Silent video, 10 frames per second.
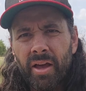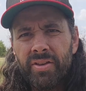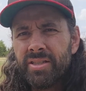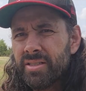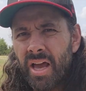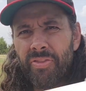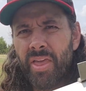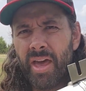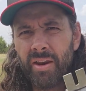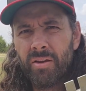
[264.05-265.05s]
Now, this is not
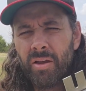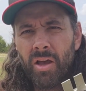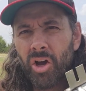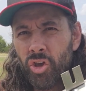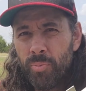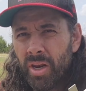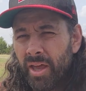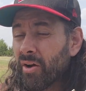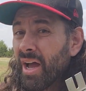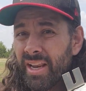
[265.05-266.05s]
that
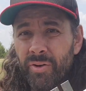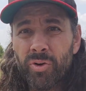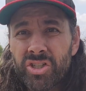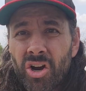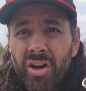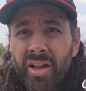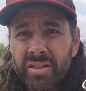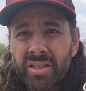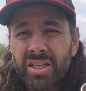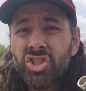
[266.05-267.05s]
accumulator. I had to return
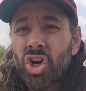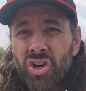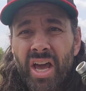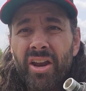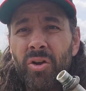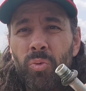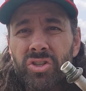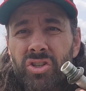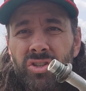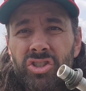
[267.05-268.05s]
it. It turned out it
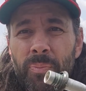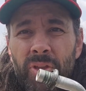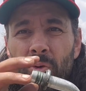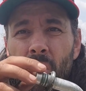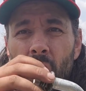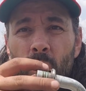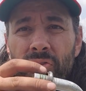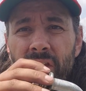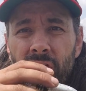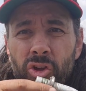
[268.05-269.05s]
was something wrong with
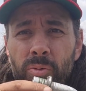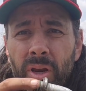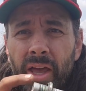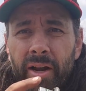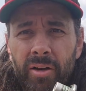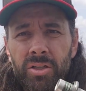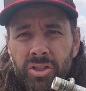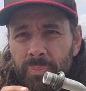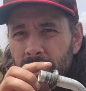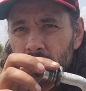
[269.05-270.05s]
the accumulator.
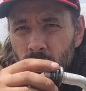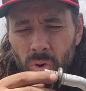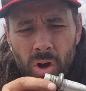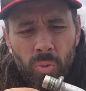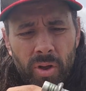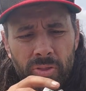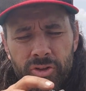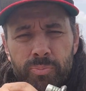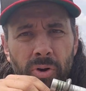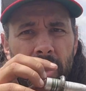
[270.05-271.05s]
Something was wrong with the
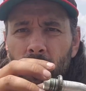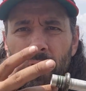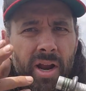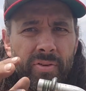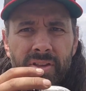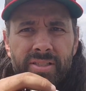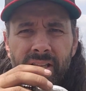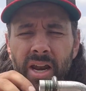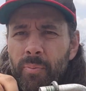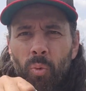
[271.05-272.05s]
spring or whatever. This
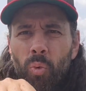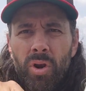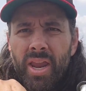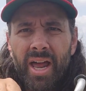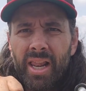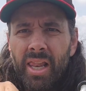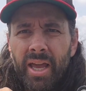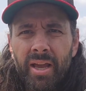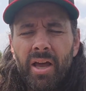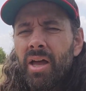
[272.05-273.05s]
setup would not
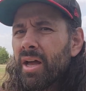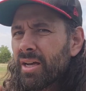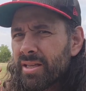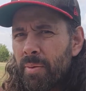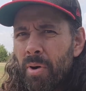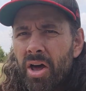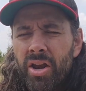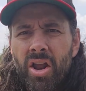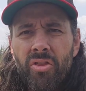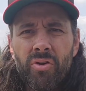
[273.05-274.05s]
click because I bought
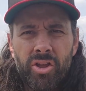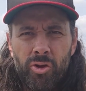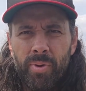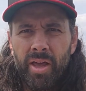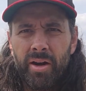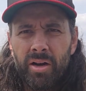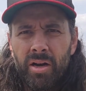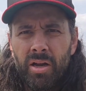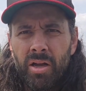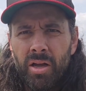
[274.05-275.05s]
another accumulator.
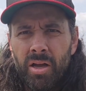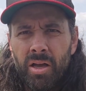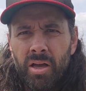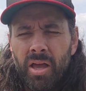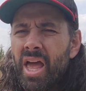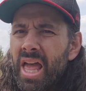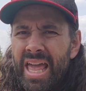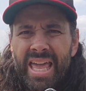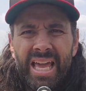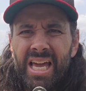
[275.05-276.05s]

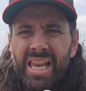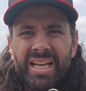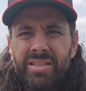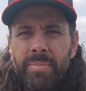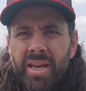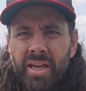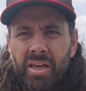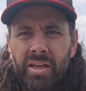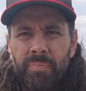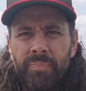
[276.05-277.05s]
Clicked immediately.